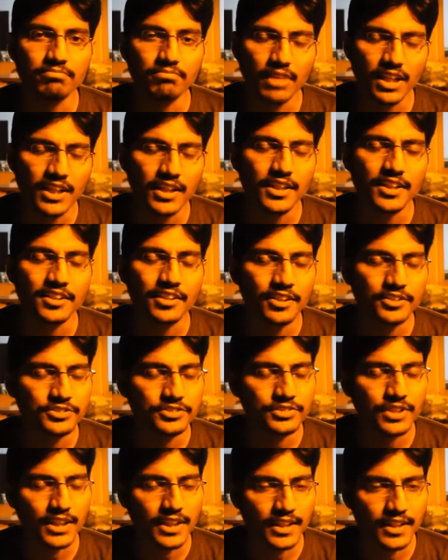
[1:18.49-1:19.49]
many
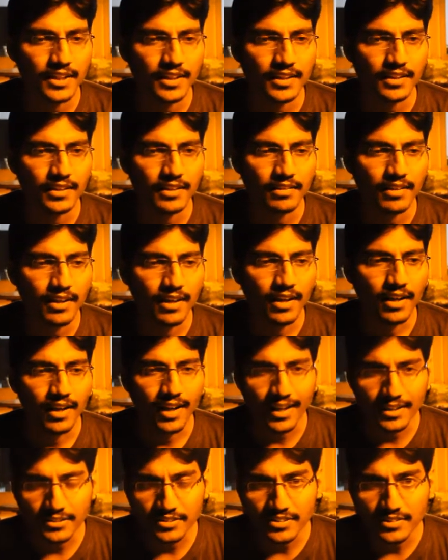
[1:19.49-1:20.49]
industry
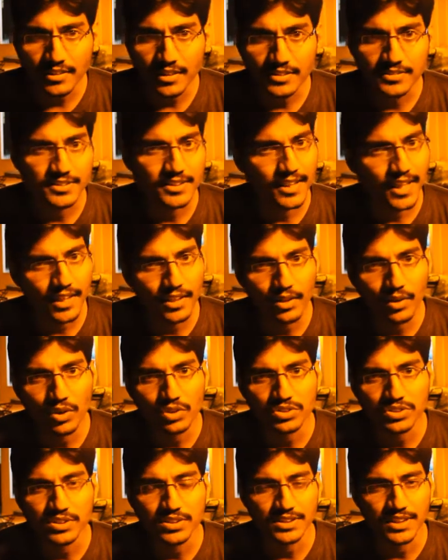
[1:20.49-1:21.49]
heads,
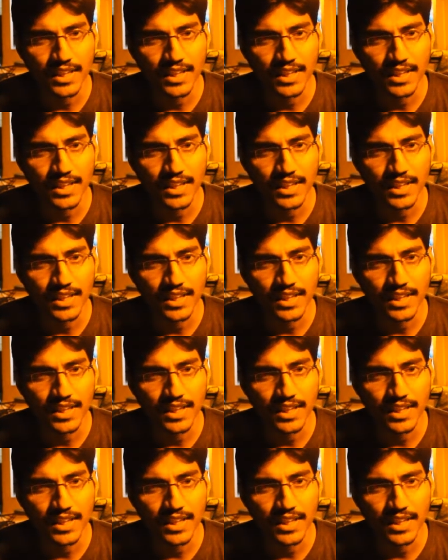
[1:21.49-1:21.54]
CIOs,